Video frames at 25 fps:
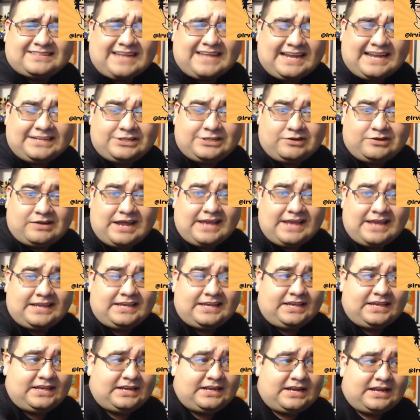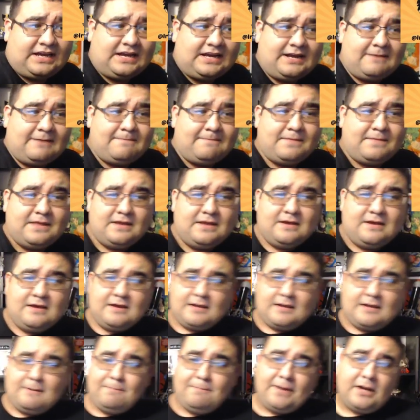I do like it.
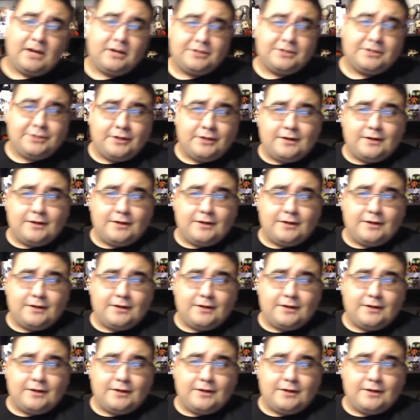Compared to the other